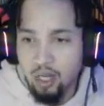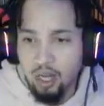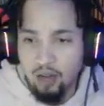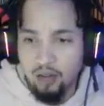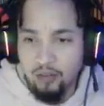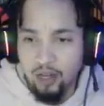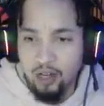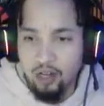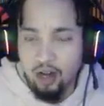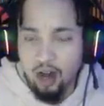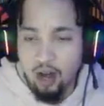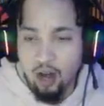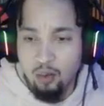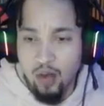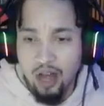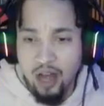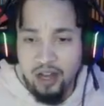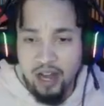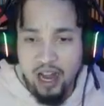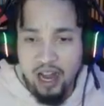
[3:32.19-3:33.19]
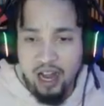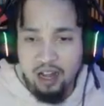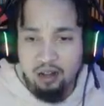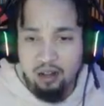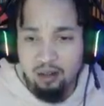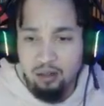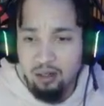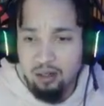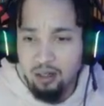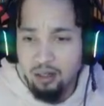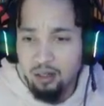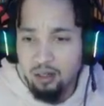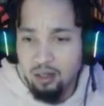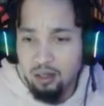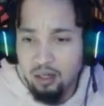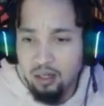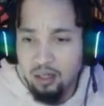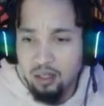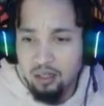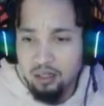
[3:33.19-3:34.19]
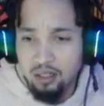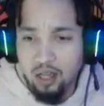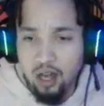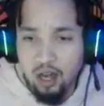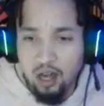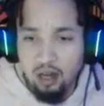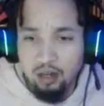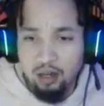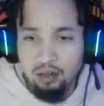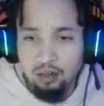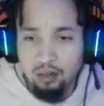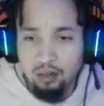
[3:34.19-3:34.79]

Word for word: over the car right now! Sir!